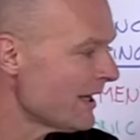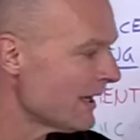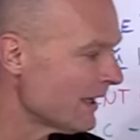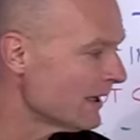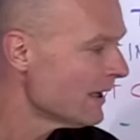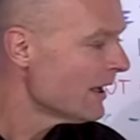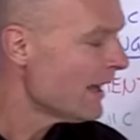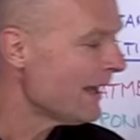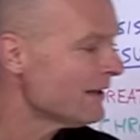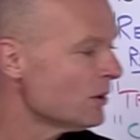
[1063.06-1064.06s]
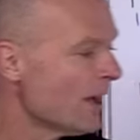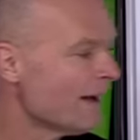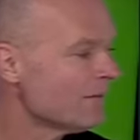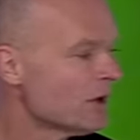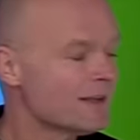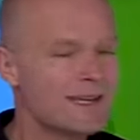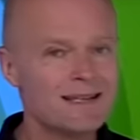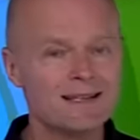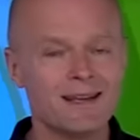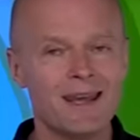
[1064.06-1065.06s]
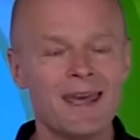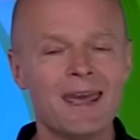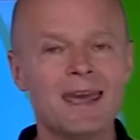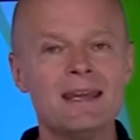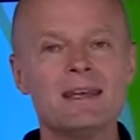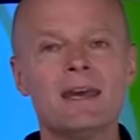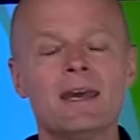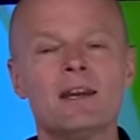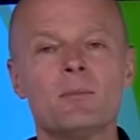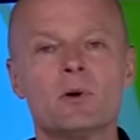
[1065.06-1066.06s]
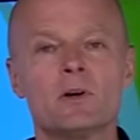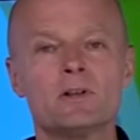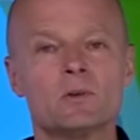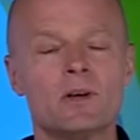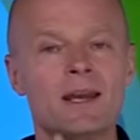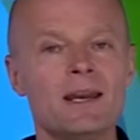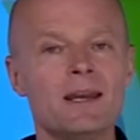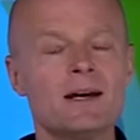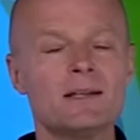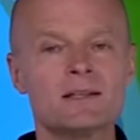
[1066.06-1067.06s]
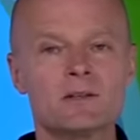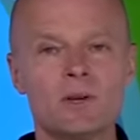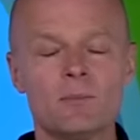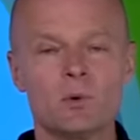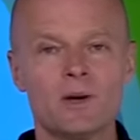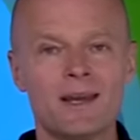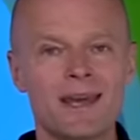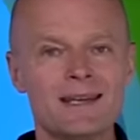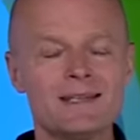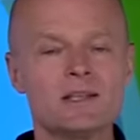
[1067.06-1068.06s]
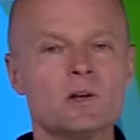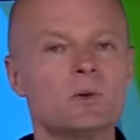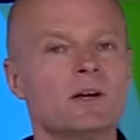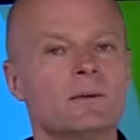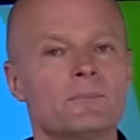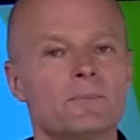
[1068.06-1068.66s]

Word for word: day. And you have not eaten any candy bars or any ice cream or any soda.